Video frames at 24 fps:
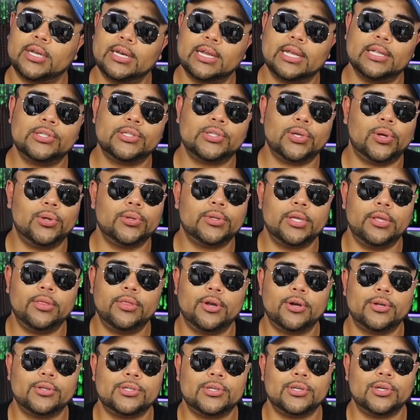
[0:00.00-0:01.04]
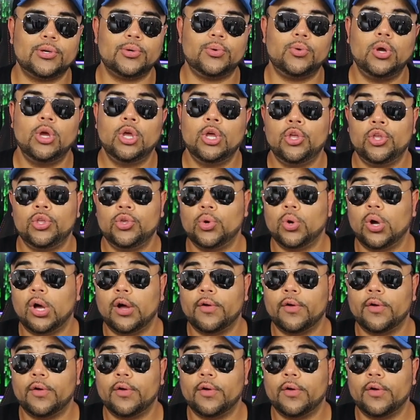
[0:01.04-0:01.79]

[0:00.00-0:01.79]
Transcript: gonna get salt in there too. You